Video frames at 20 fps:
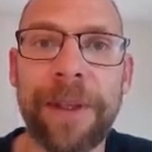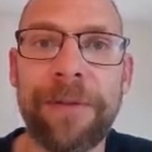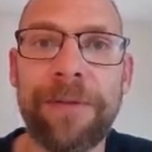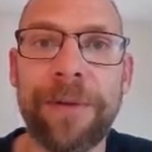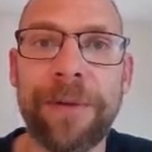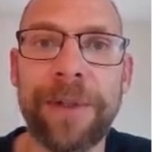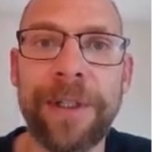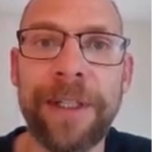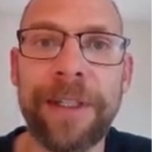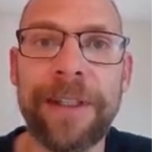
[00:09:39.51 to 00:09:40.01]
If
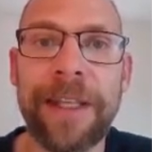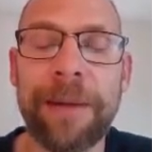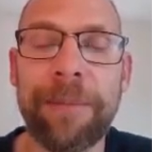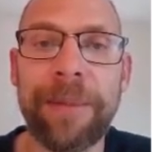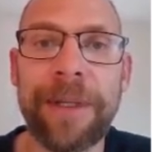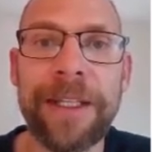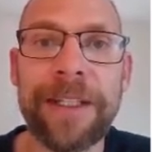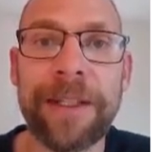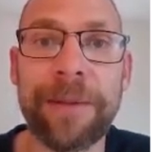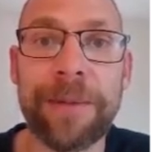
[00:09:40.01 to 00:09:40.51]
you did, then
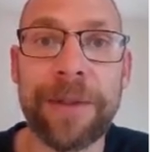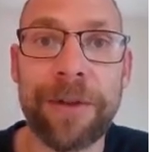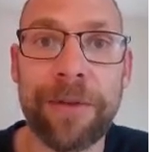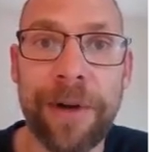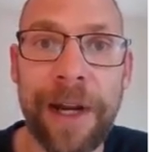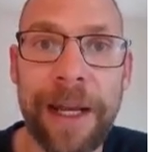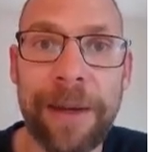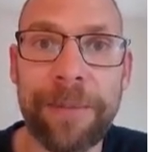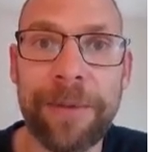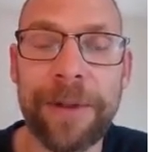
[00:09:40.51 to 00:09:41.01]
please
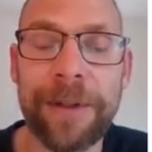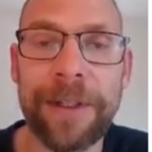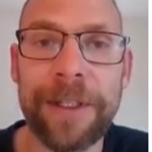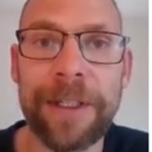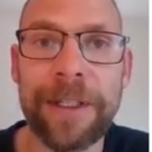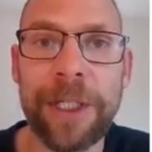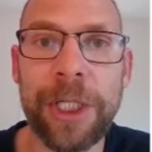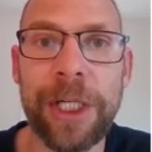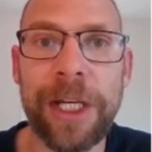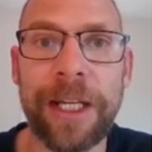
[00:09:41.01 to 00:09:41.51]
subscribe to
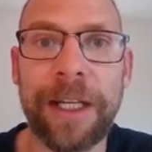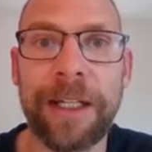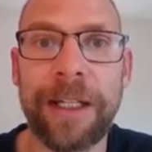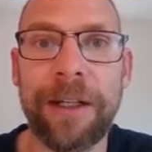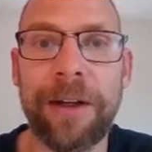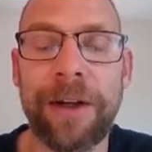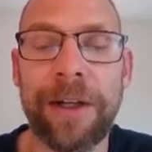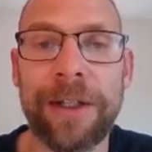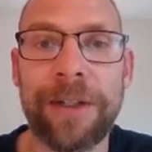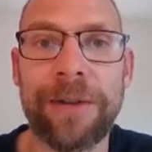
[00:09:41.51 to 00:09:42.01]
this
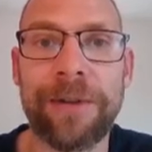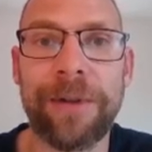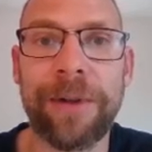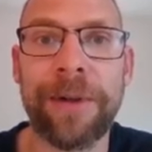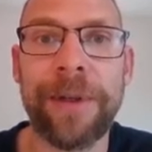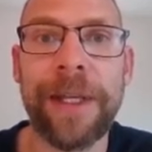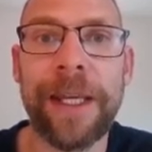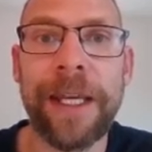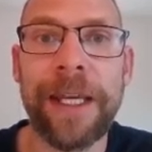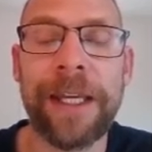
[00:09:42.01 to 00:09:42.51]
channel.
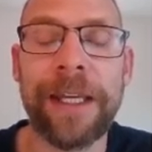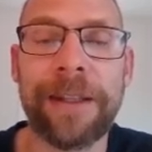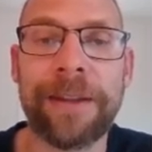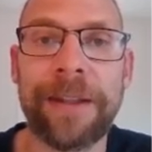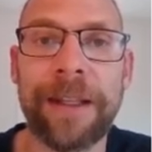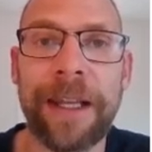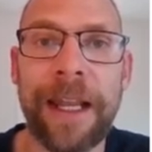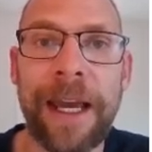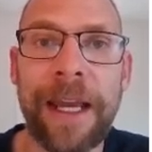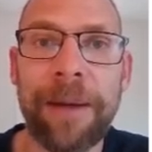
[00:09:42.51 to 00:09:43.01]
Also hit
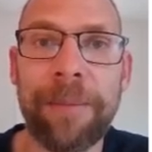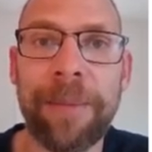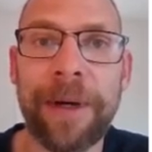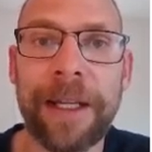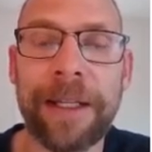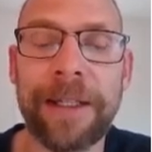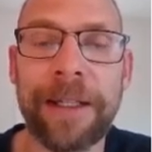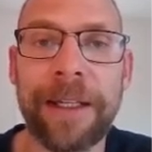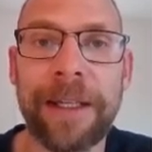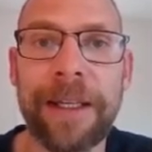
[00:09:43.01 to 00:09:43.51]
the like
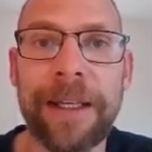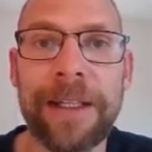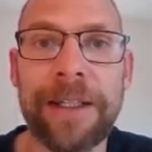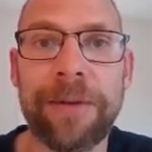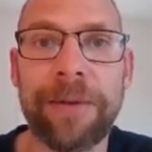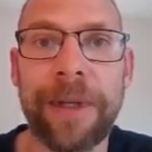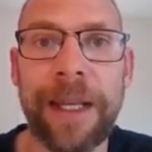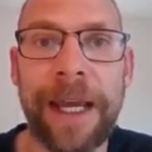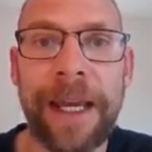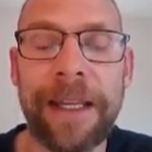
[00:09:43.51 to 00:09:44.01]
button in
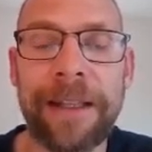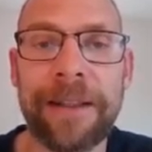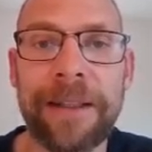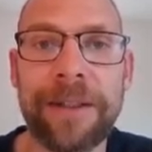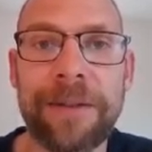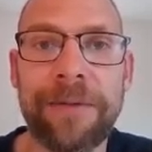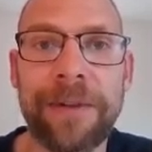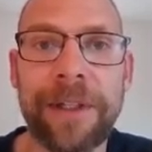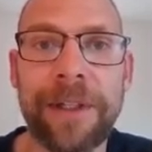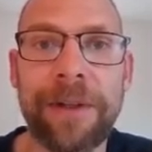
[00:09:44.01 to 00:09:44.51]
case you like
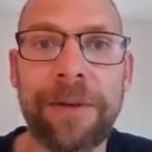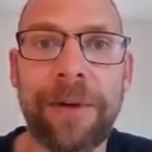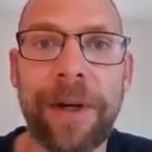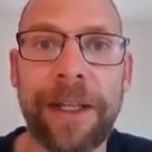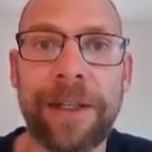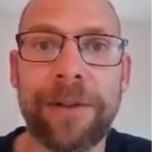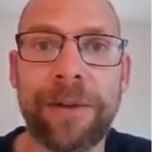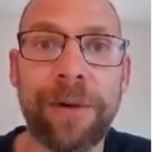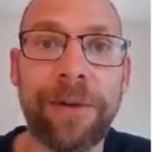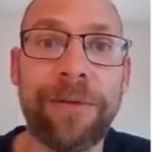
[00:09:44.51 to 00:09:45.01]
this video
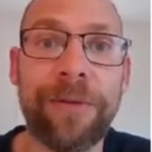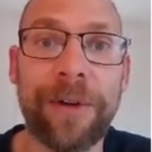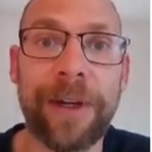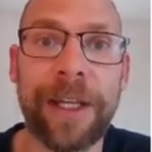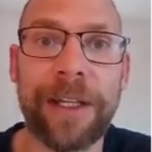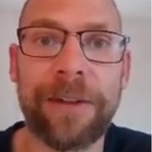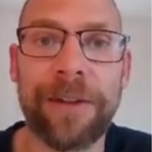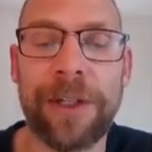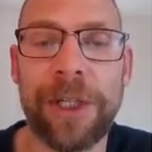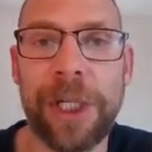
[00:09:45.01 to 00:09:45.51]
and don't
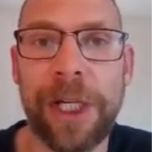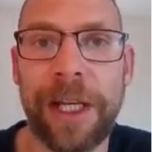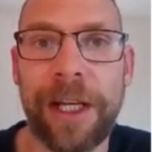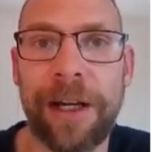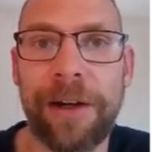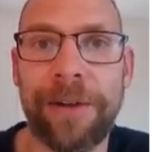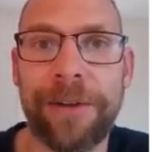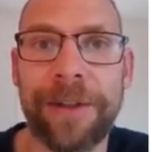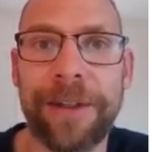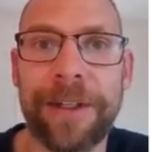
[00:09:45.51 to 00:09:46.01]
forget to check
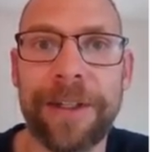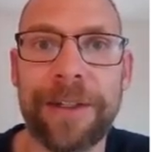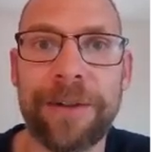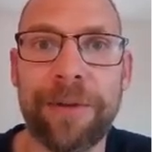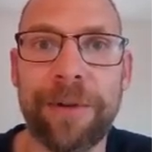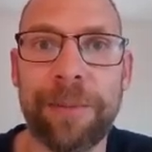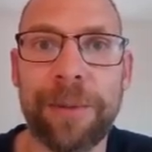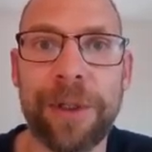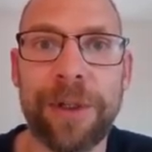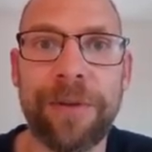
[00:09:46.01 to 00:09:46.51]
out the
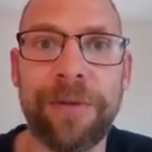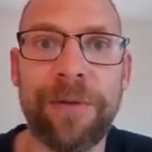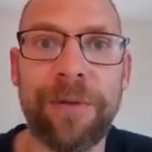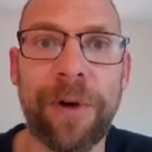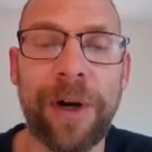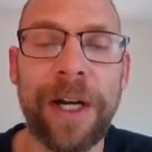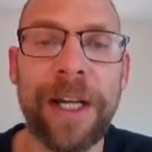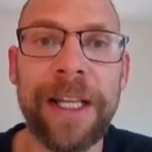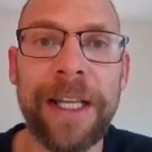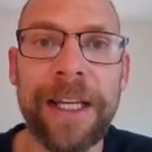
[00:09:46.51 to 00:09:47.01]
description
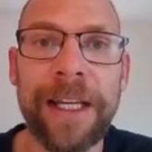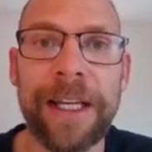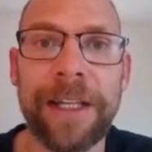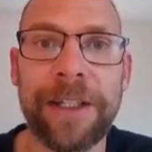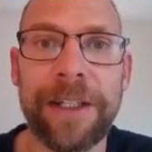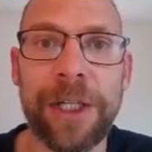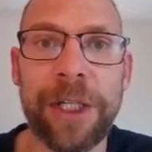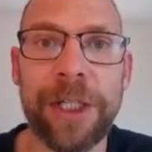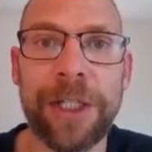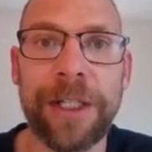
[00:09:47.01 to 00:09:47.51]
for
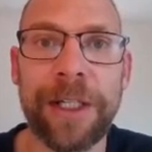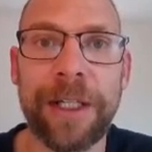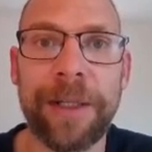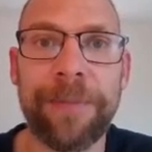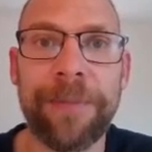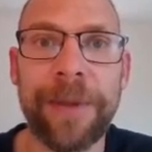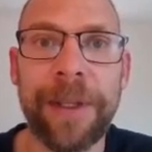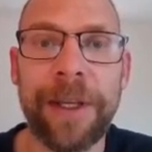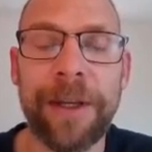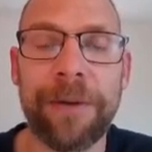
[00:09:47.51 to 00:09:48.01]
additional
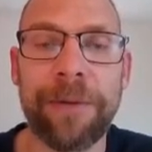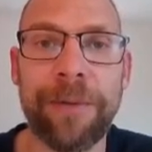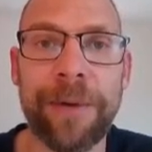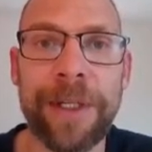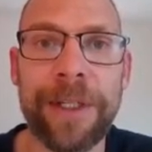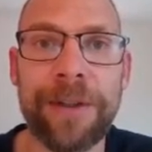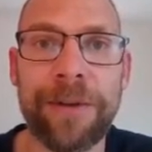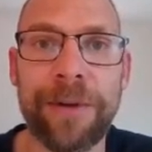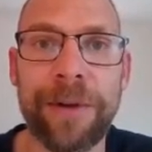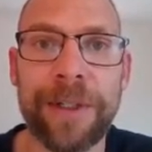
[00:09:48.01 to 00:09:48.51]

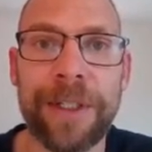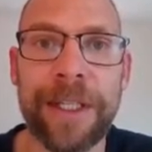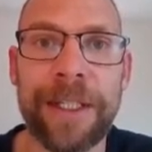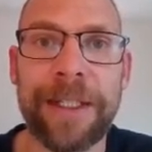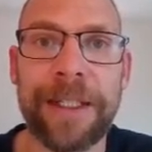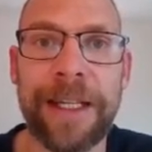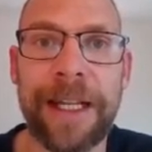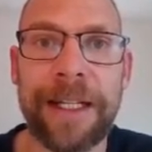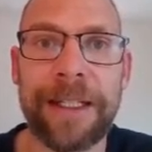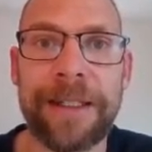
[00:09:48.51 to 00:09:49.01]

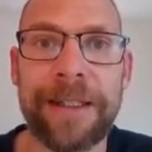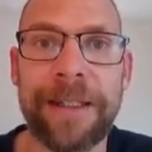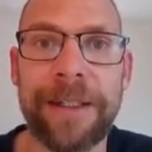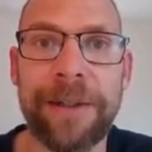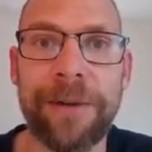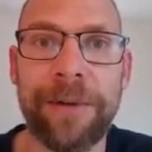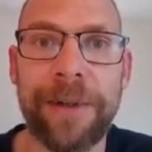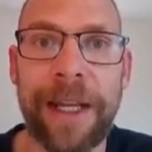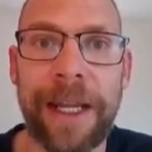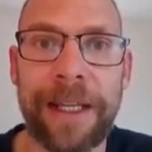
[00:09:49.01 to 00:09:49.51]
resources and I'll see
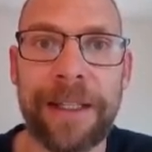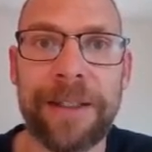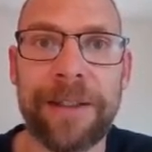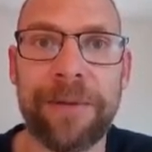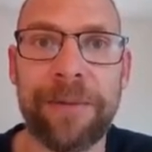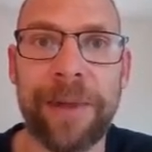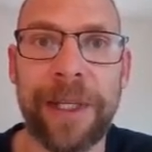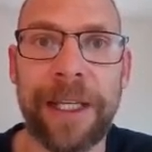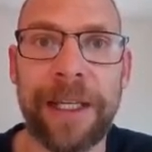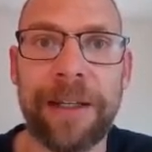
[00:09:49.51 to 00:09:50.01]
you
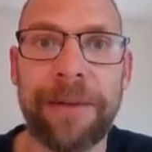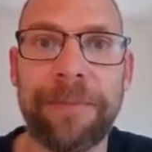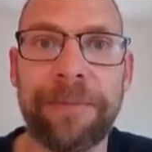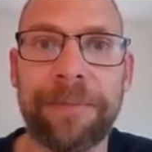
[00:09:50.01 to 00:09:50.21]
next week.